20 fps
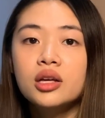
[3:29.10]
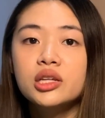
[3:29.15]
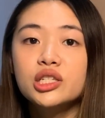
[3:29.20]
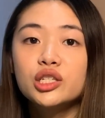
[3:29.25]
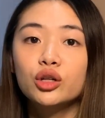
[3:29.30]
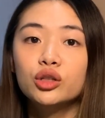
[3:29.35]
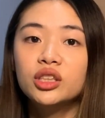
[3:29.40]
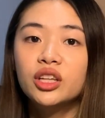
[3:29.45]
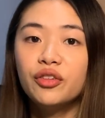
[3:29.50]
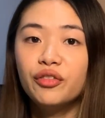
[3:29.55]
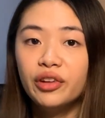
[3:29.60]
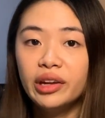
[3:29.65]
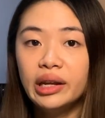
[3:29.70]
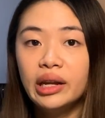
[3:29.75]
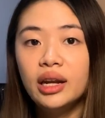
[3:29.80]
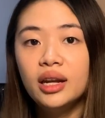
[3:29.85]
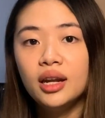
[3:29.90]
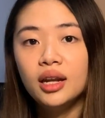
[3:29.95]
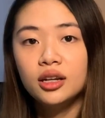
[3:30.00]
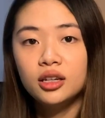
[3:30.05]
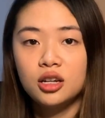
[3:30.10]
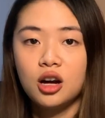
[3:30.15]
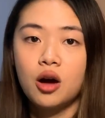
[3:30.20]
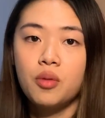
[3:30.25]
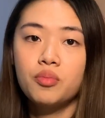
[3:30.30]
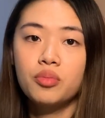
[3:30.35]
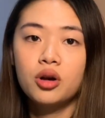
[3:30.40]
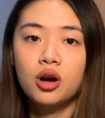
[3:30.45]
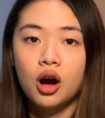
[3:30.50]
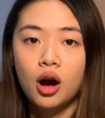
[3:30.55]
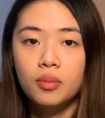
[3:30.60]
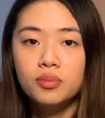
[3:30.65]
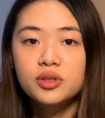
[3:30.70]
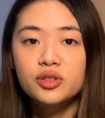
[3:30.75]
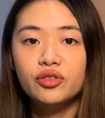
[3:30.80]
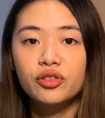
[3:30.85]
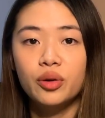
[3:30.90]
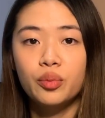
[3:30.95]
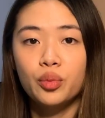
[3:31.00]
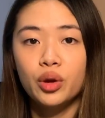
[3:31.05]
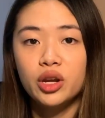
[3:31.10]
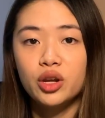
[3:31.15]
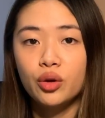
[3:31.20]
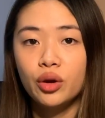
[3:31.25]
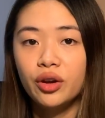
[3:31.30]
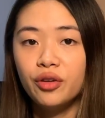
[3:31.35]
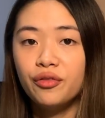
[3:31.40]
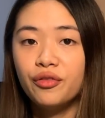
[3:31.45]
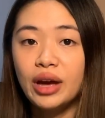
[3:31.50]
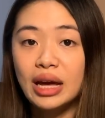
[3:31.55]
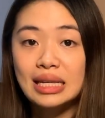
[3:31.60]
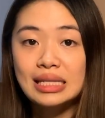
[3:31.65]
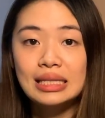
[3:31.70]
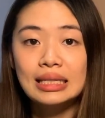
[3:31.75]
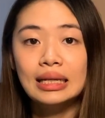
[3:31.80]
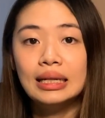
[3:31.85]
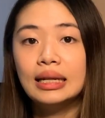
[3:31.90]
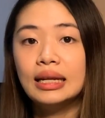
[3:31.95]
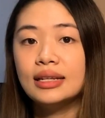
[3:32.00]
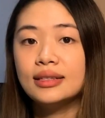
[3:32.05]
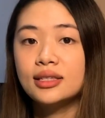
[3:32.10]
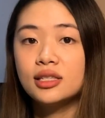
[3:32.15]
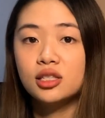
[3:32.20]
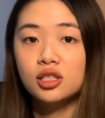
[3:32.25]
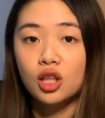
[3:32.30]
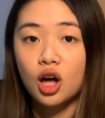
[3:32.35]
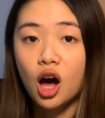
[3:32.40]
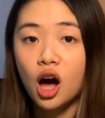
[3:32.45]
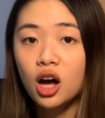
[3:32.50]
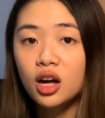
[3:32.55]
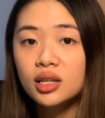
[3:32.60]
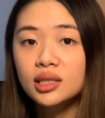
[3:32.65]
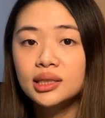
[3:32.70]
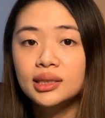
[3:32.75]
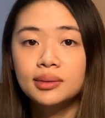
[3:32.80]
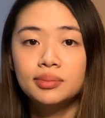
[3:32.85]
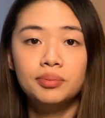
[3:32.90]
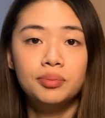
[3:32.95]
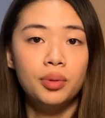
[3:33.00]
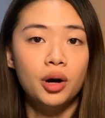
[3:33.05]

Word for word: So dividend income comes from when you invested in stocks,